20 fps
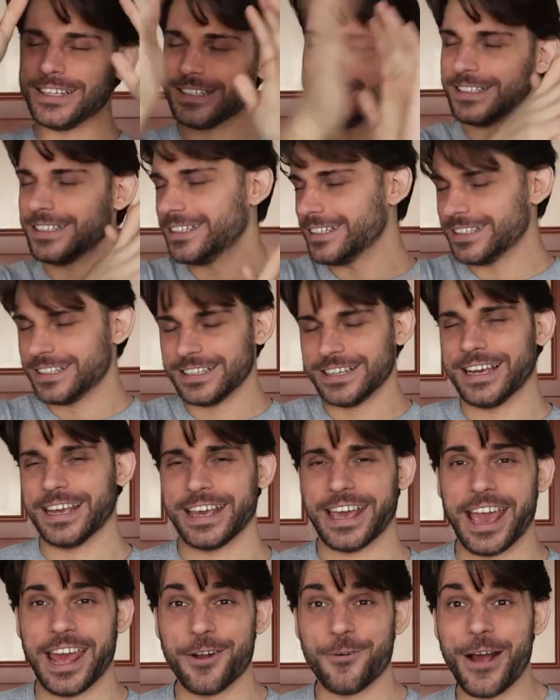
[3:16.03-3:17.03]
I
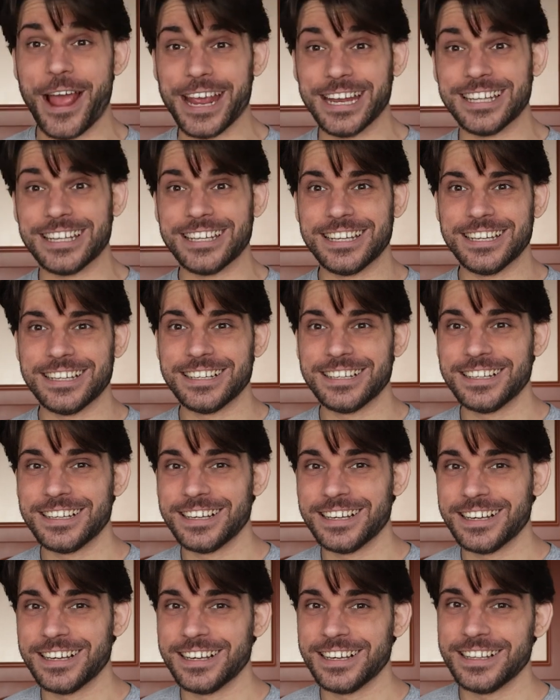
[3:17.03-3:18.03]
can't wait.
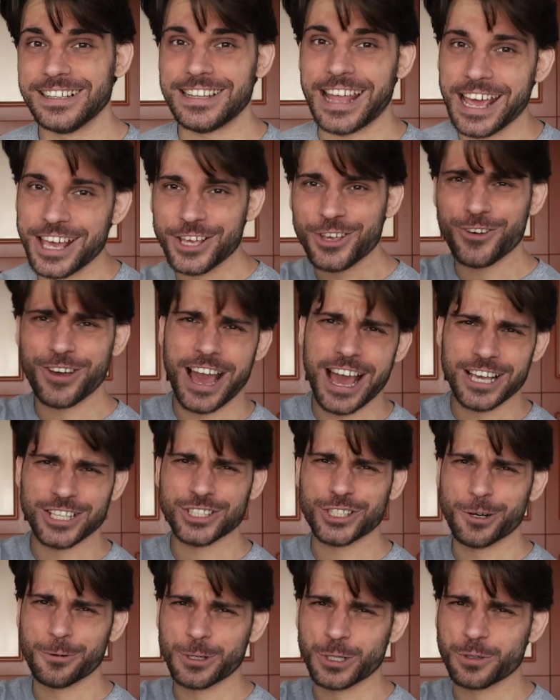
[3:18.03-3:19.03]
Thank you guys
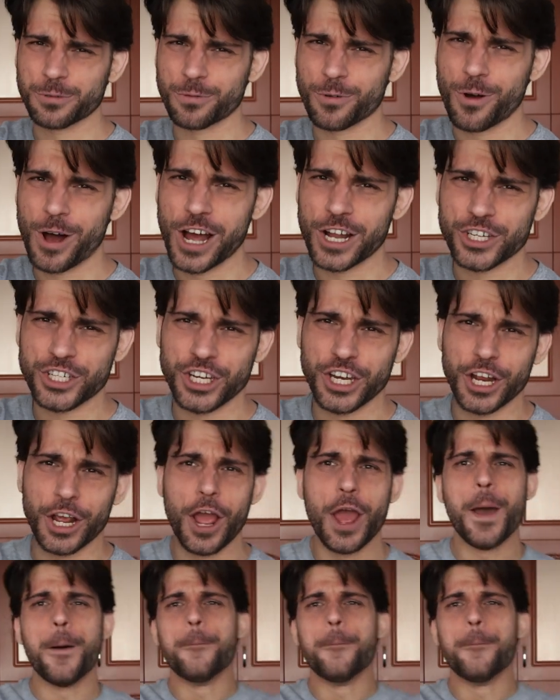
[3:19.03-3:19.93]
so much for watching.